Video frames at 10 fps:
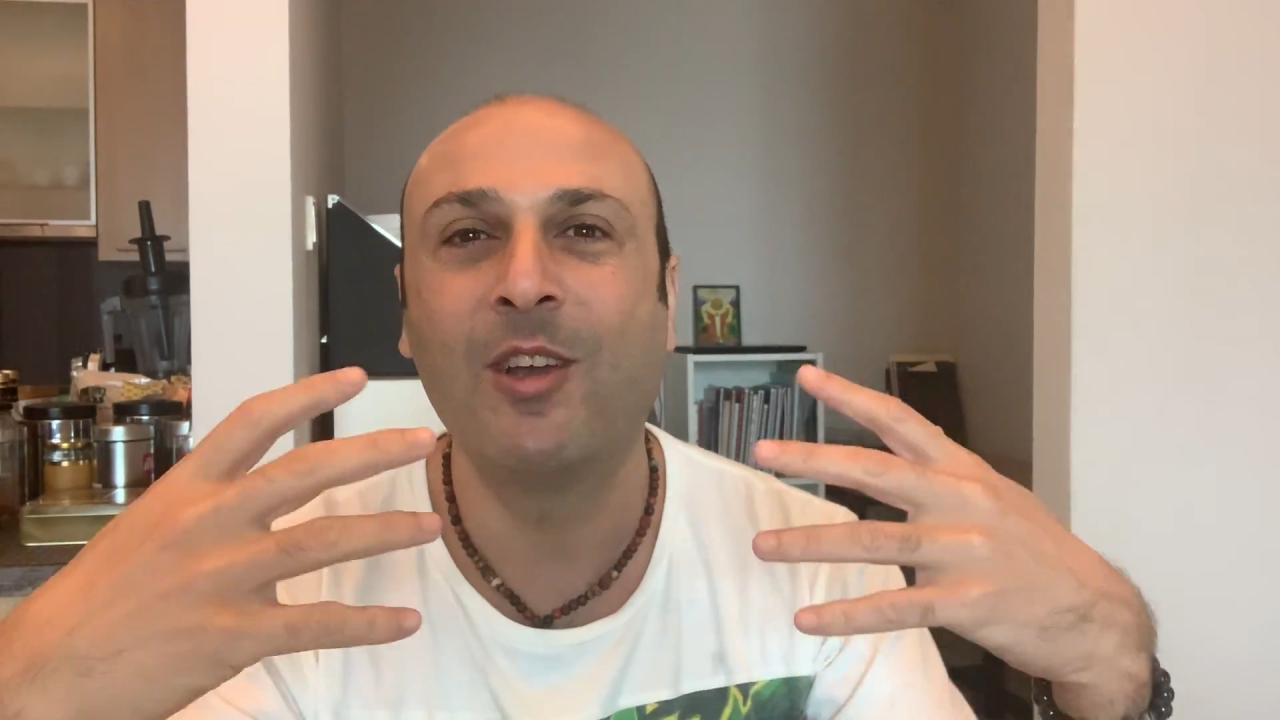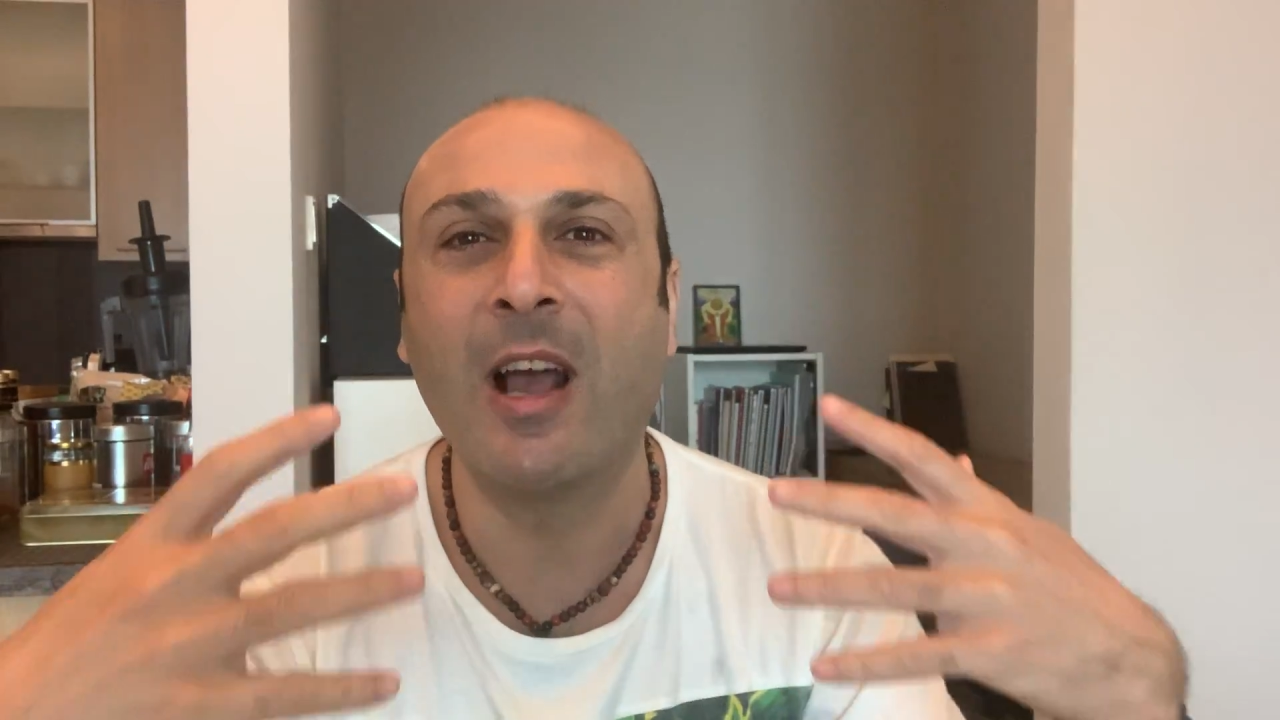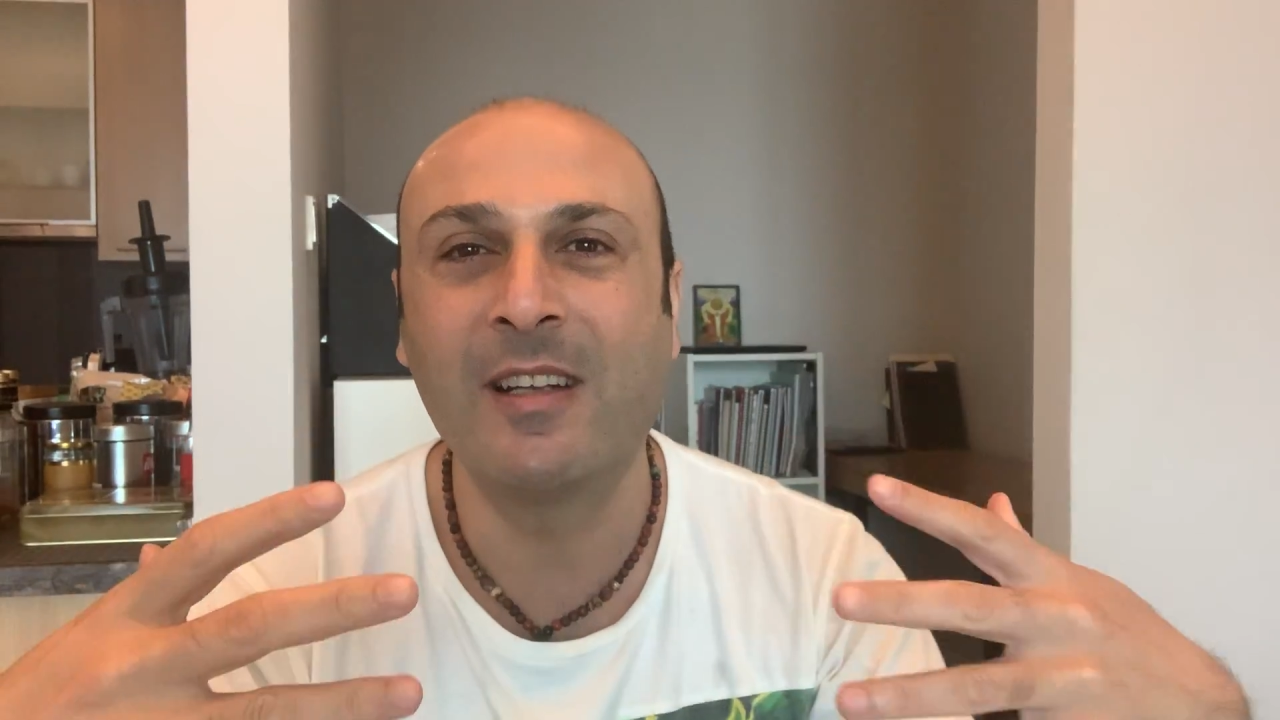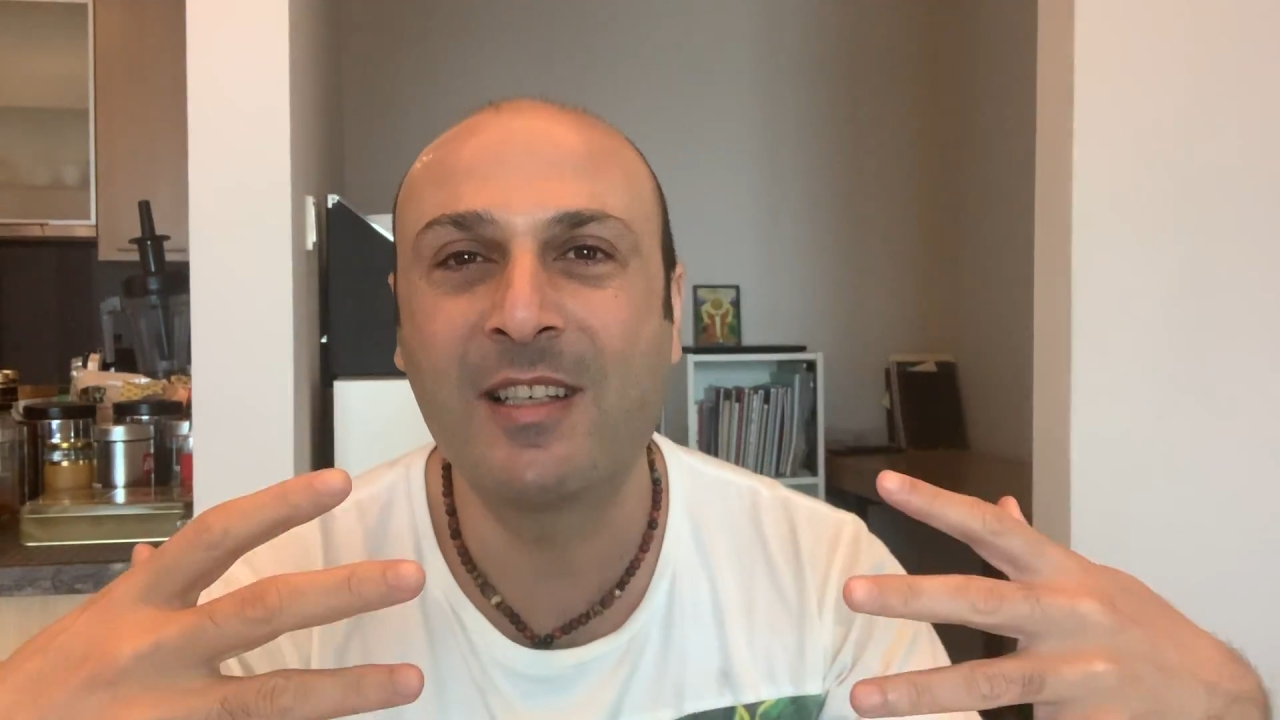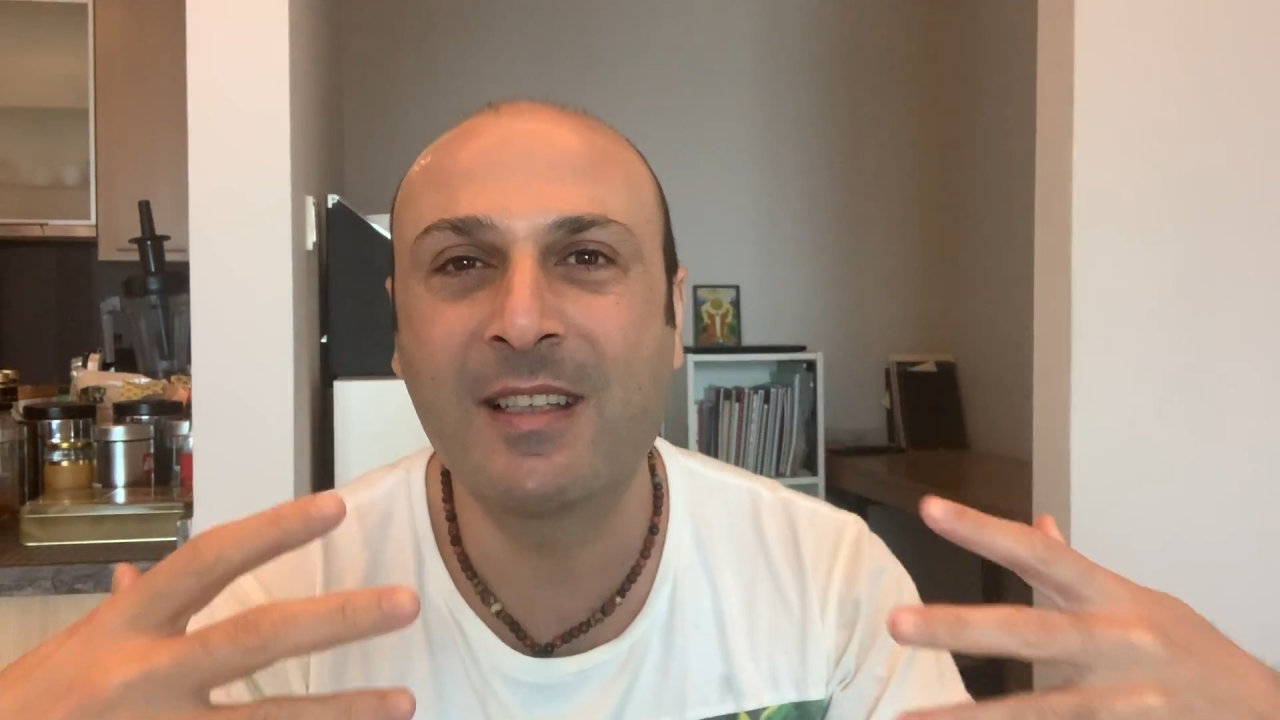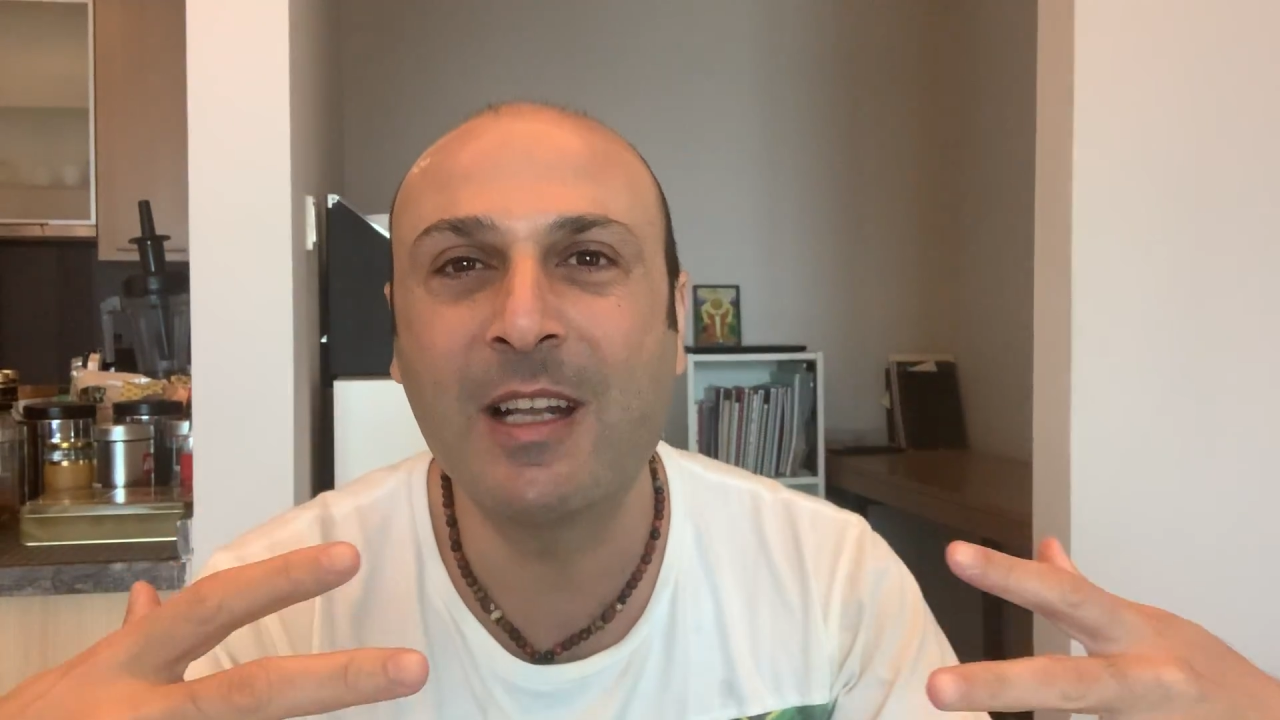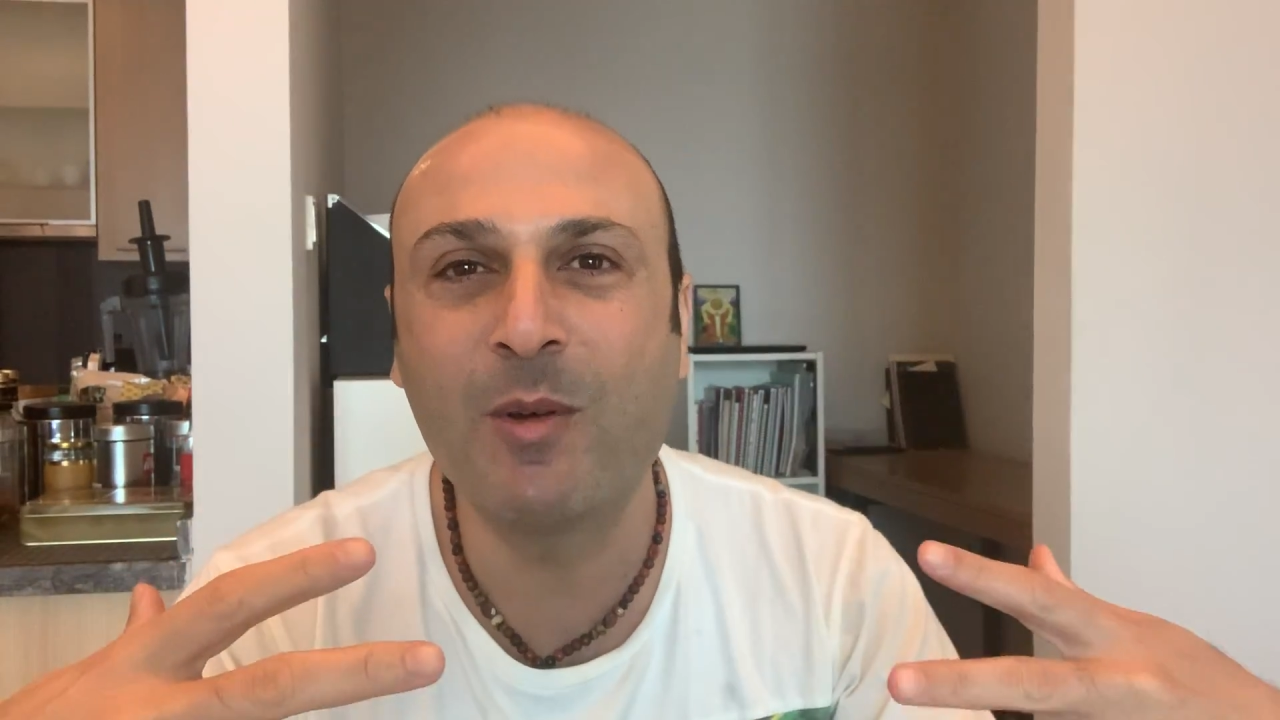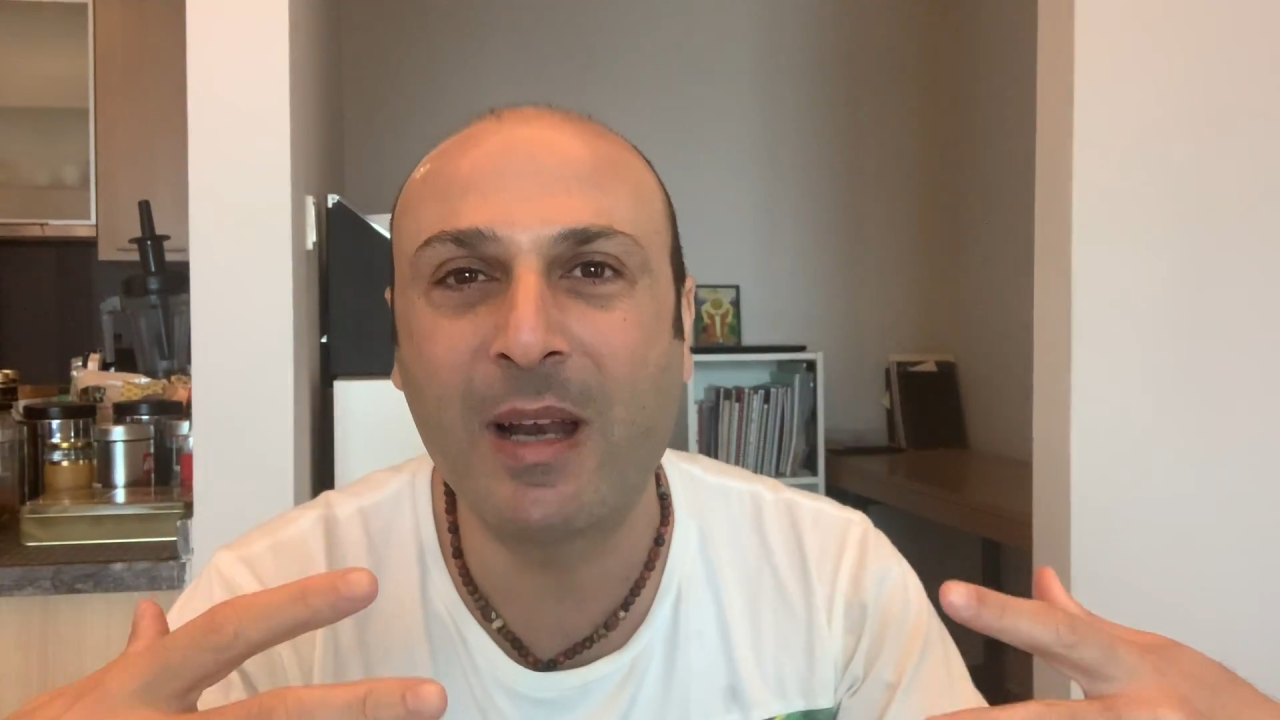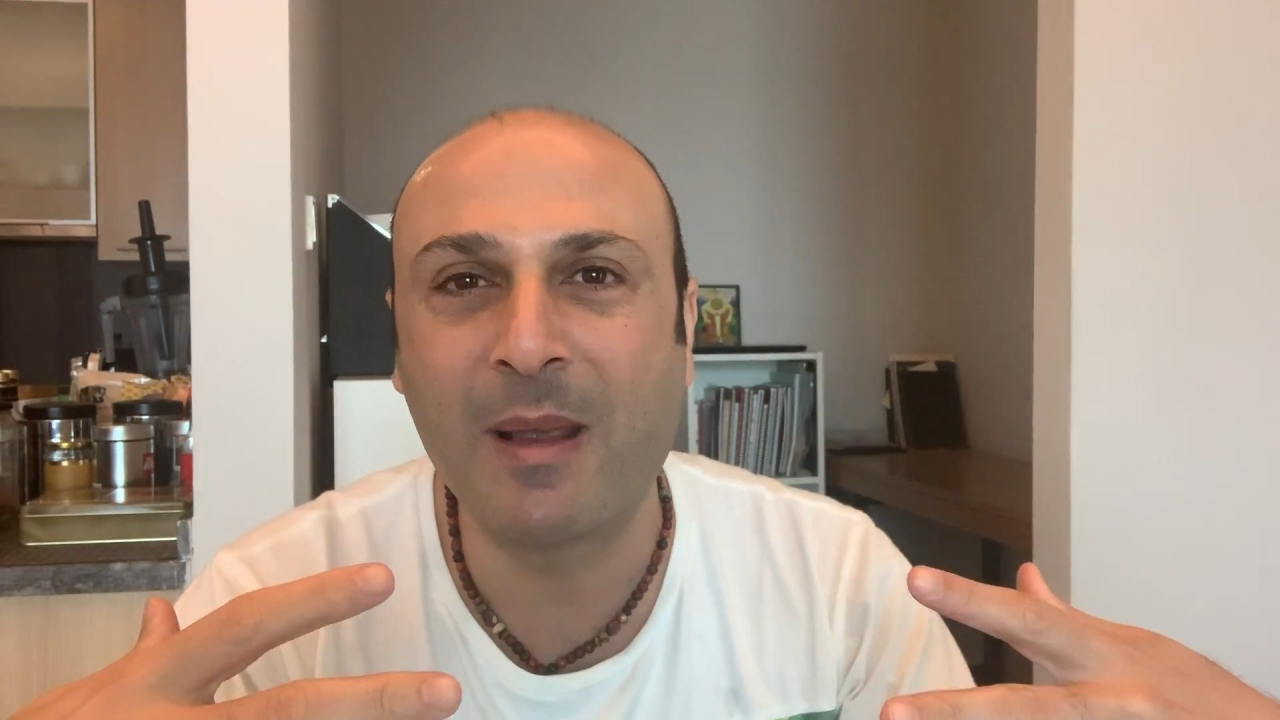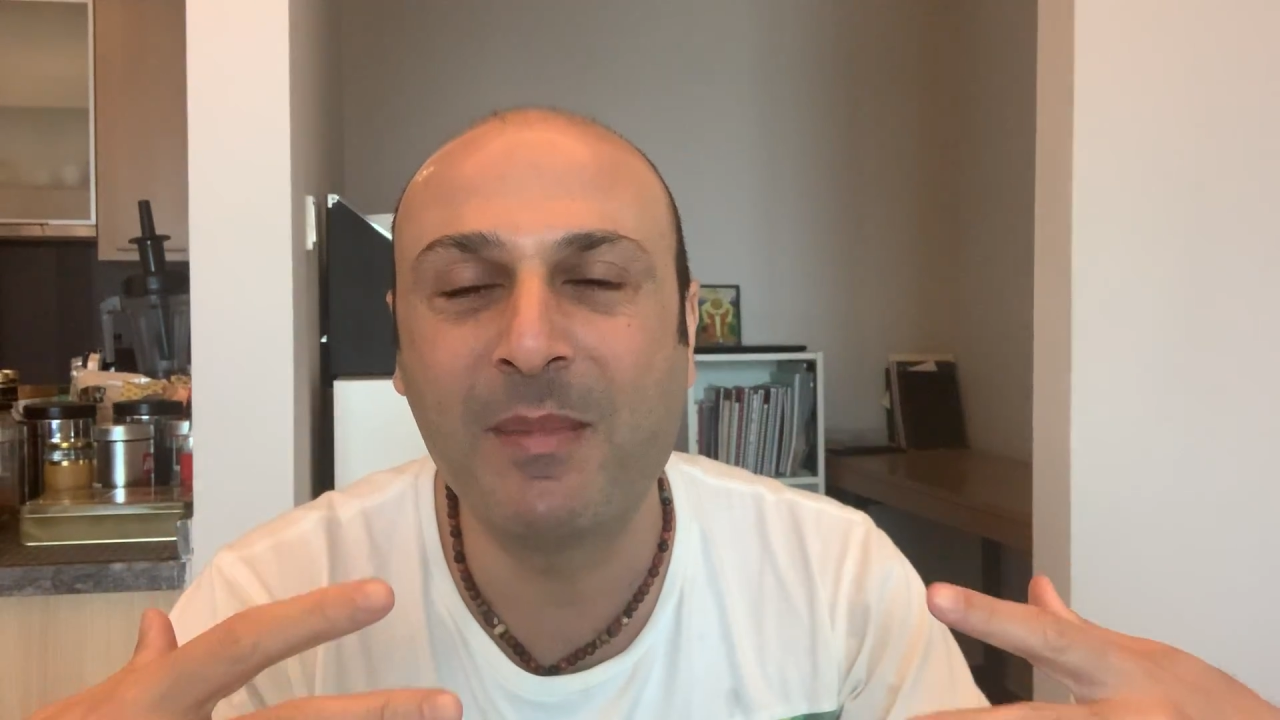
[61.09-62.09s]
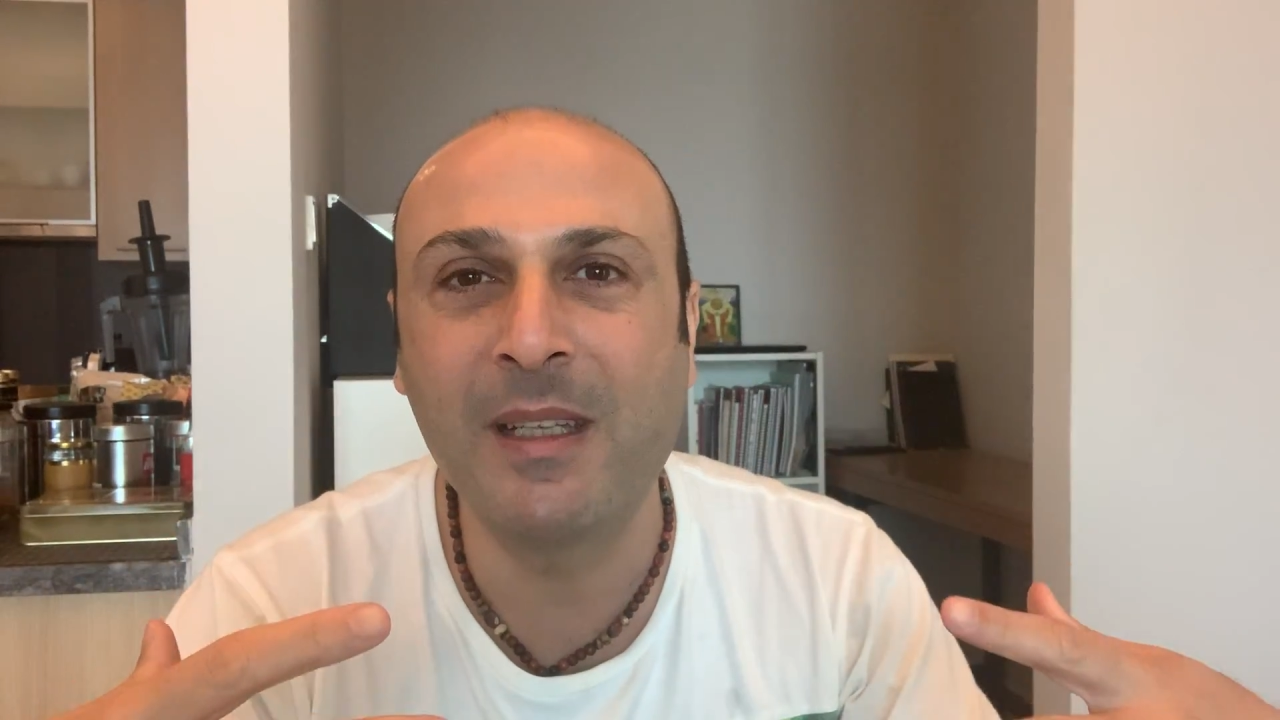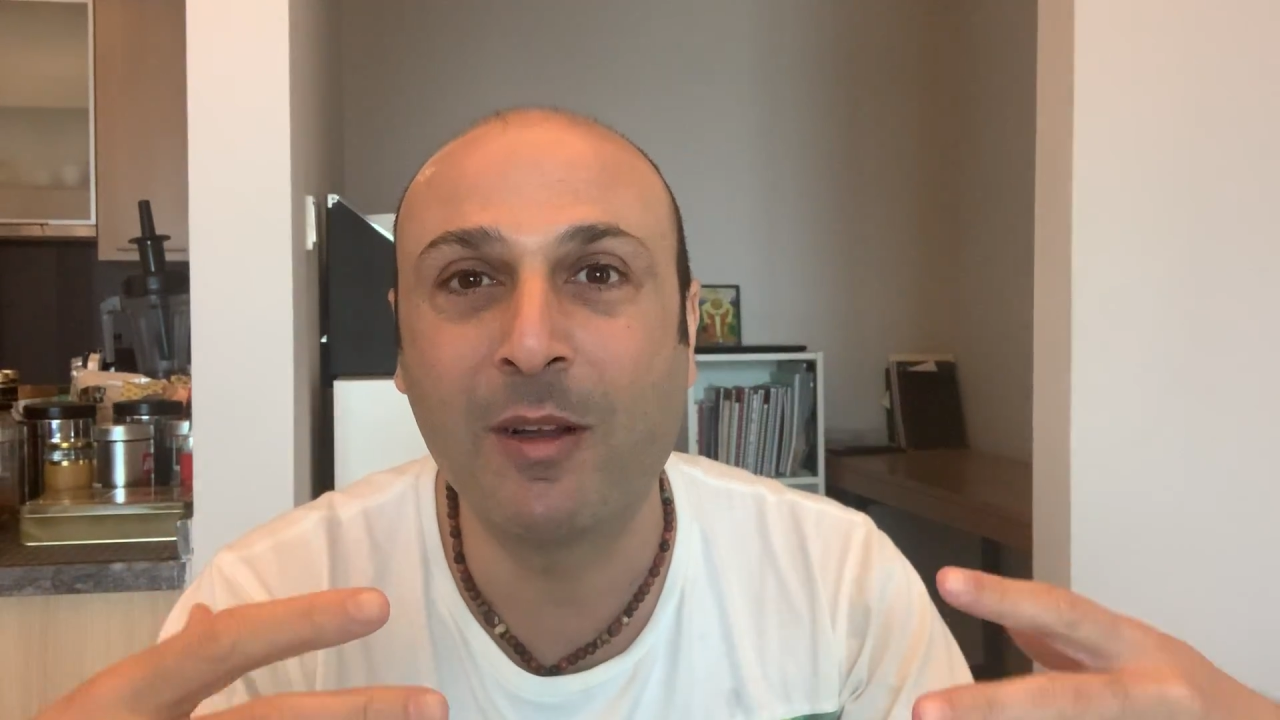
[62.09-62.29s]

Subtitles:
understand what I mean.